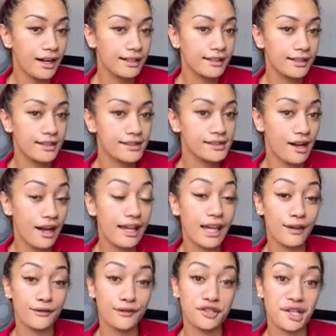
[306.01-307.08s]
I guess I
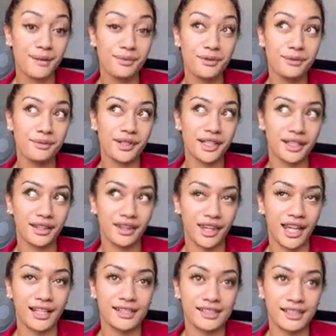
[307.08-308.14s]
have trouble with
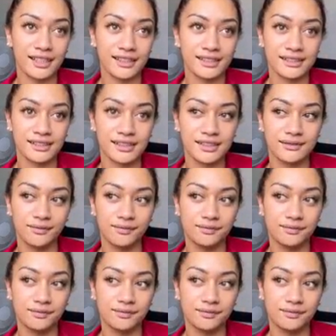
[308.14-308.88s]
that is